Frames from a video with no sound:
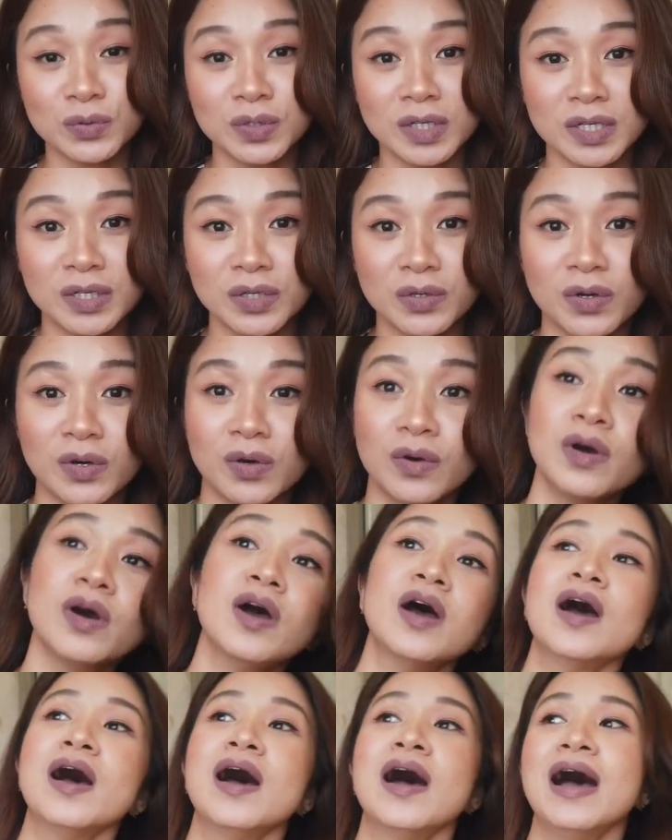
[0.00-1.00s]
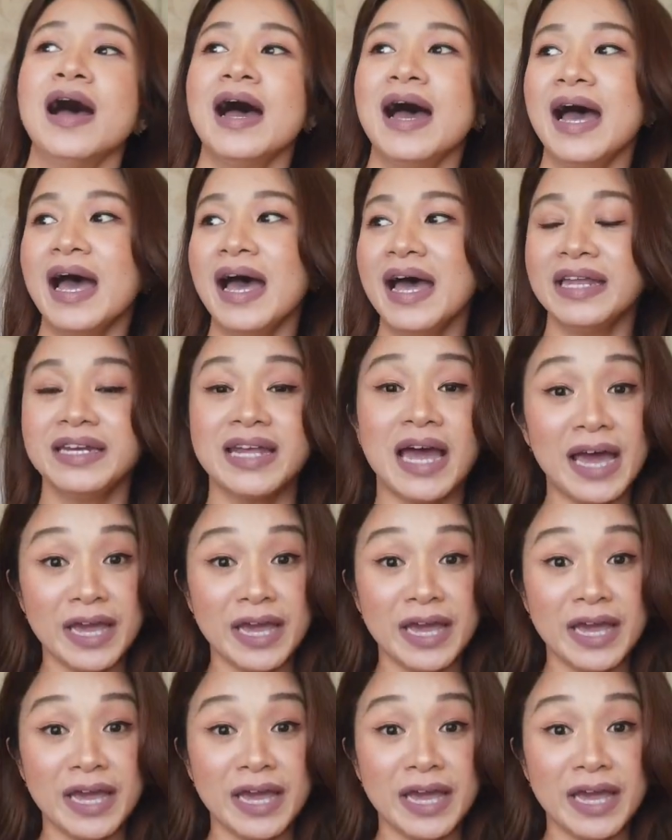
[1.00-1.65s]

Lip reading: Julio, had